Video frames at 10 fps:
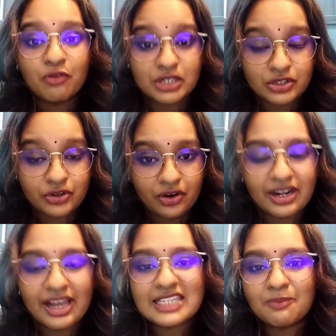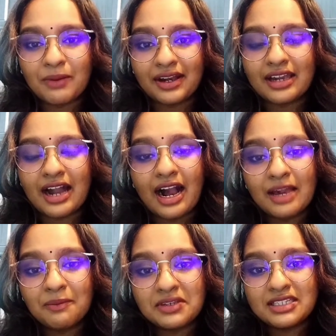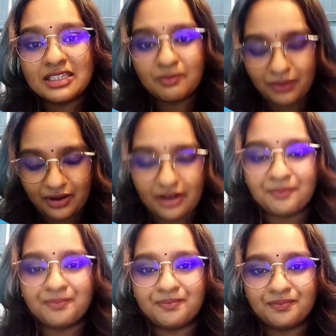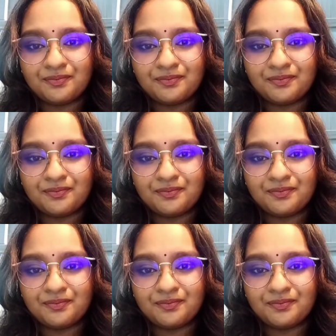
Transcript: which is organized by IPG Pihak.